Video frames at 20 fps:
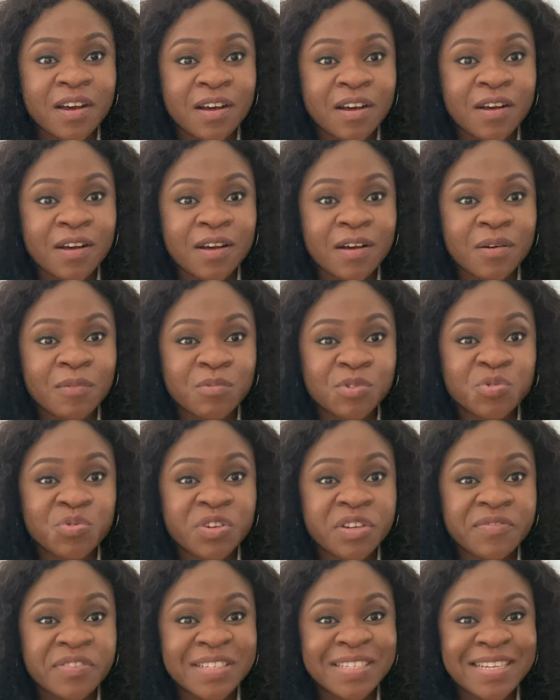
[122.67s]
Uh, was
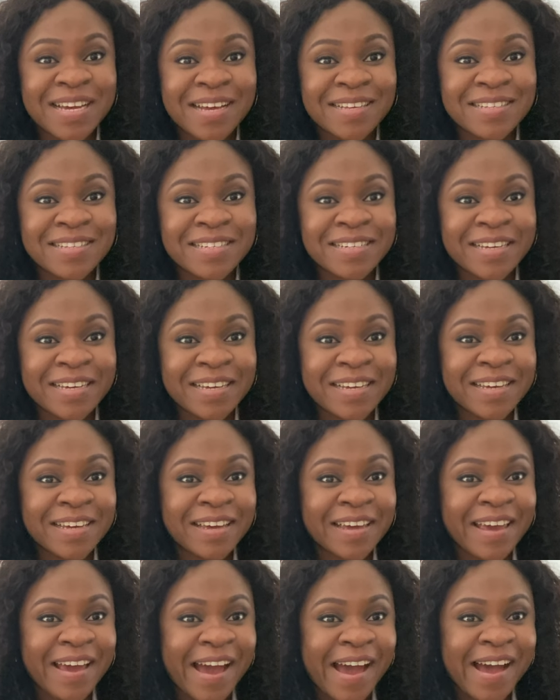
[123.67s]
really fantastic.
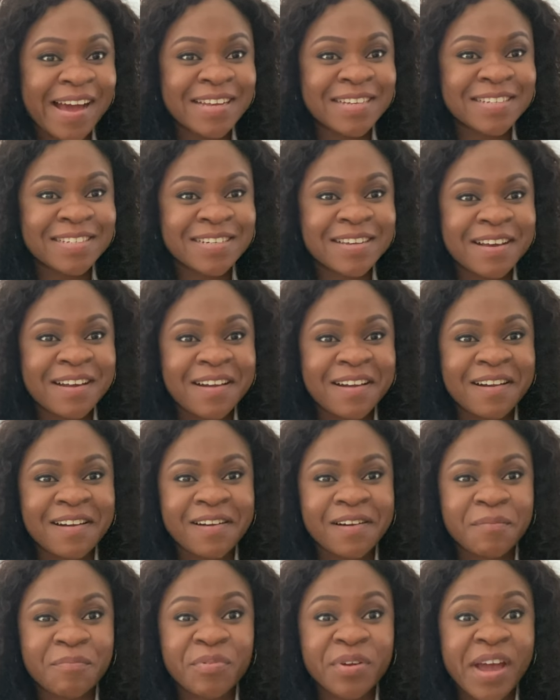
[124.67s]
It had
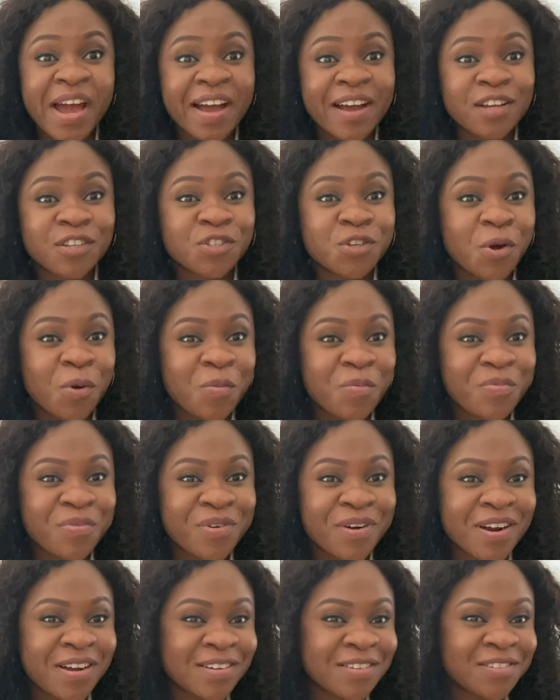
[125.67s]
uh, Priyanka
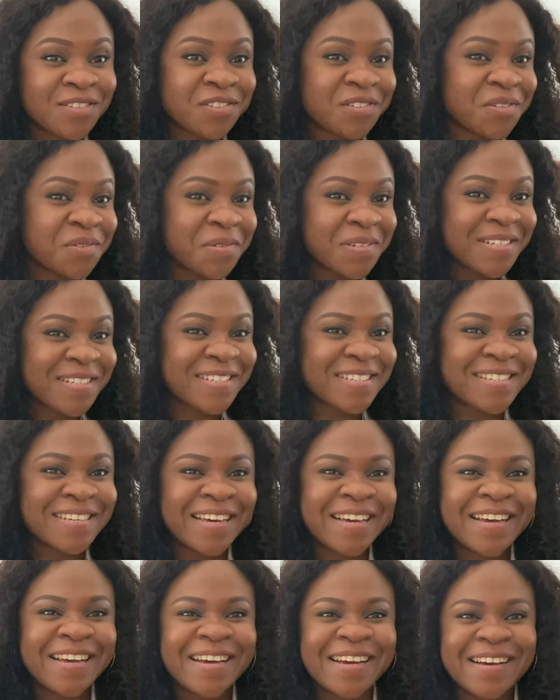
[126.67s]
Chopra Jonas
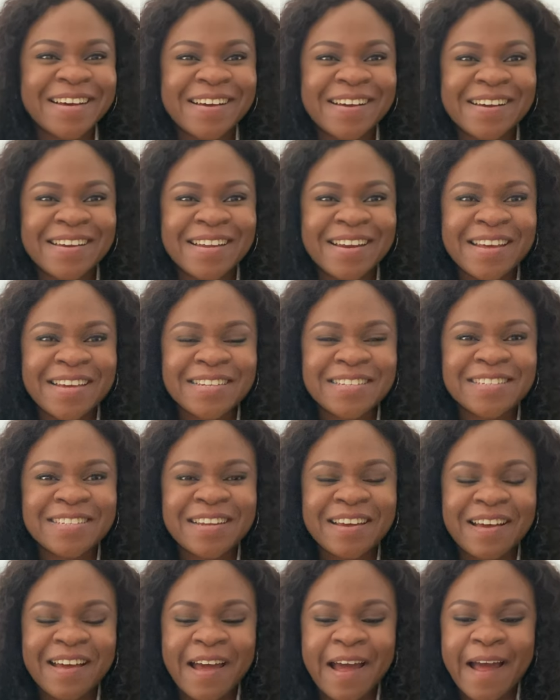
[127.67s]
uh, in it,
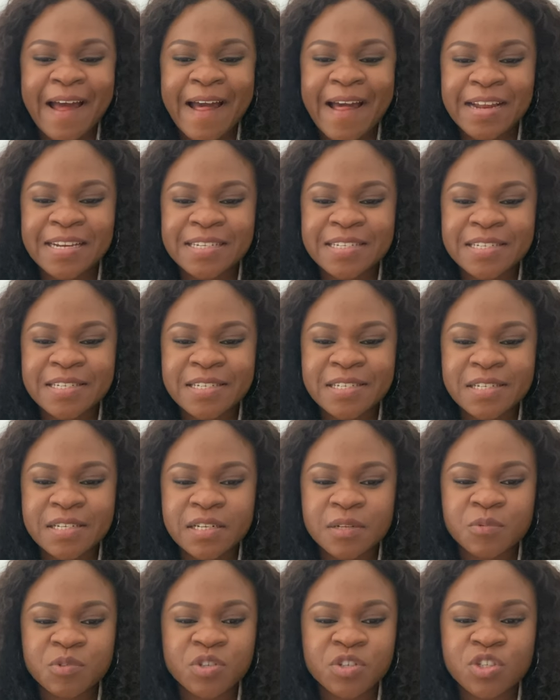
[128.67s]
and
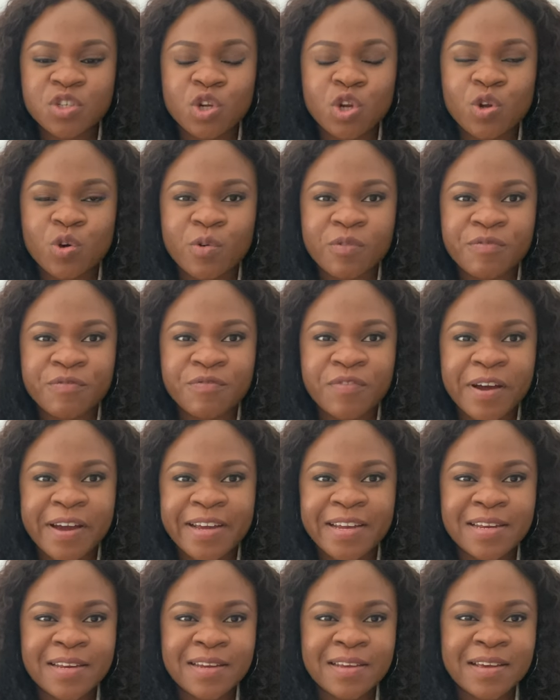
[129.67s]
there was just a lot of
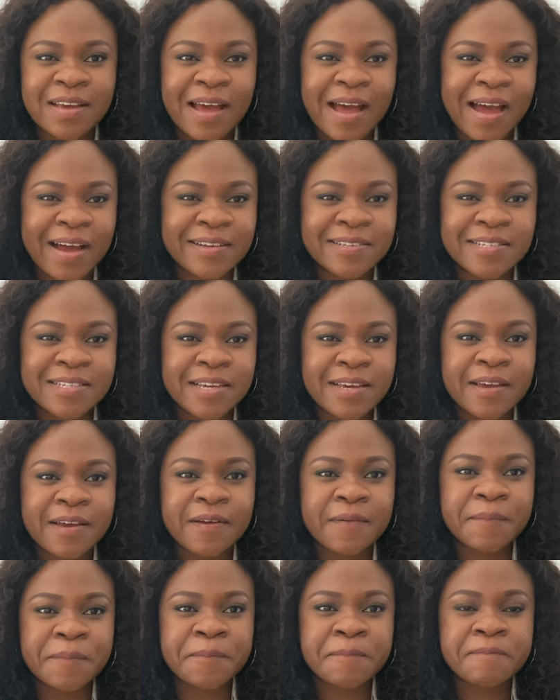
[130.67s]
fine acting
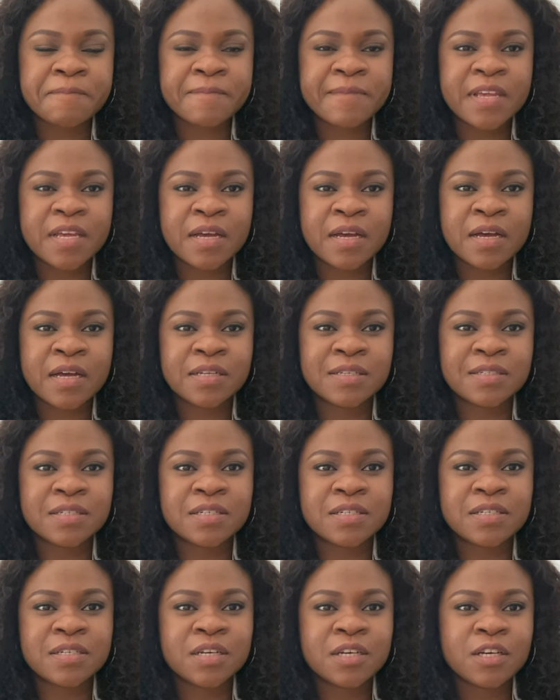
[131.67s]

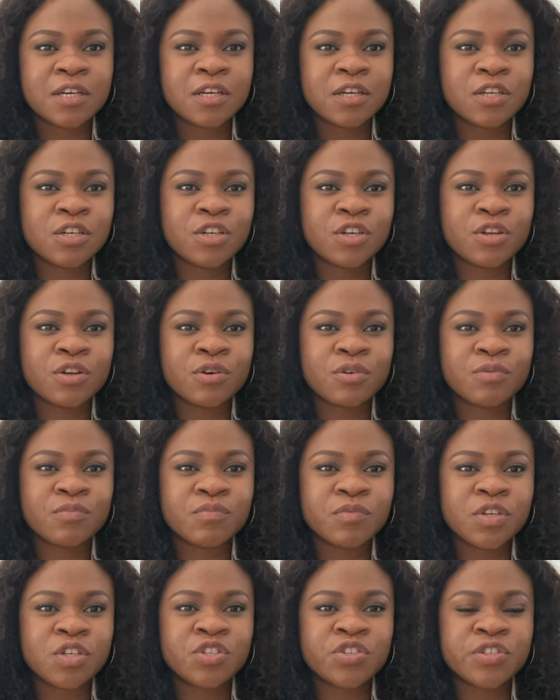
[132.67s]
and you know
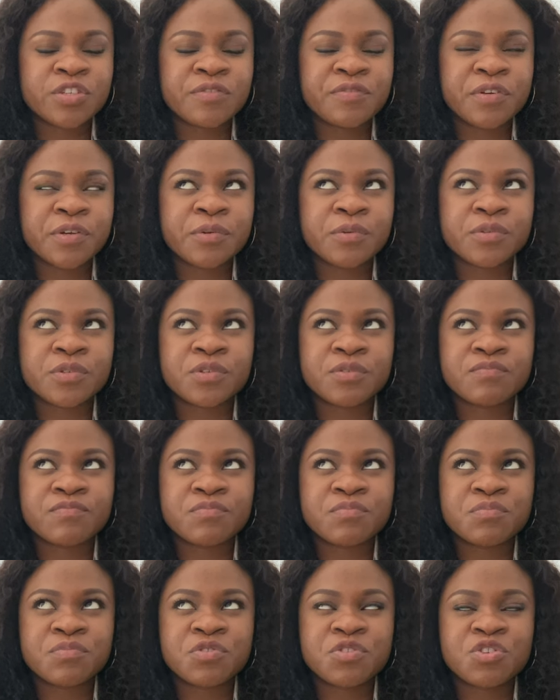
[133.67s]
it just feels
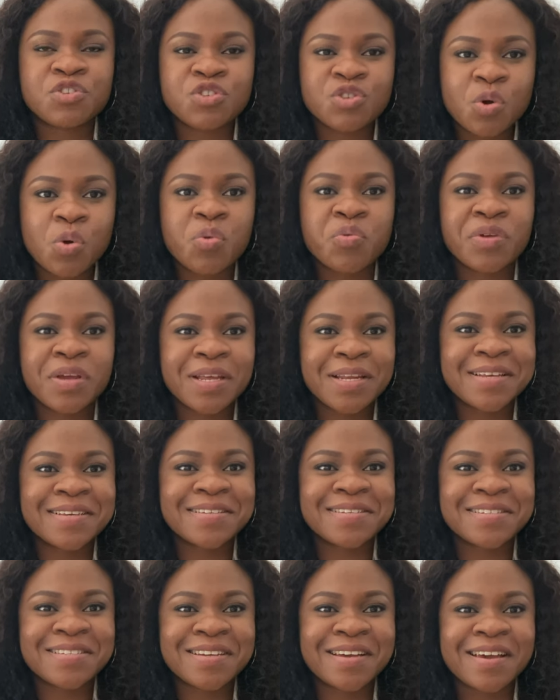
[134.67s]
so
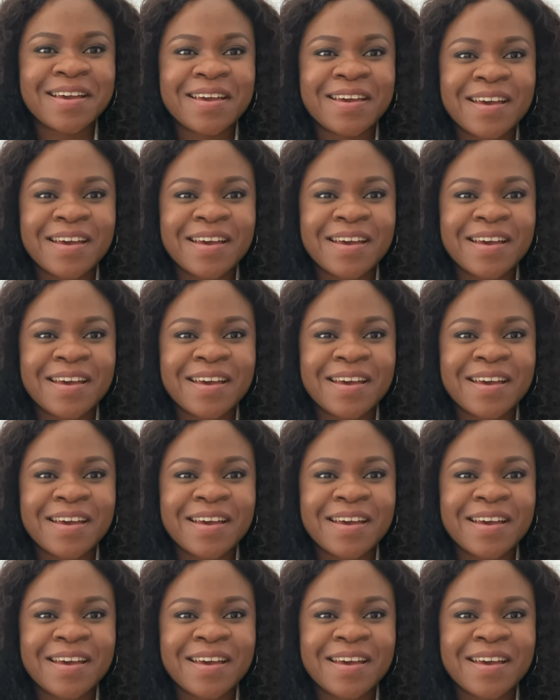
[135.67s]
realistic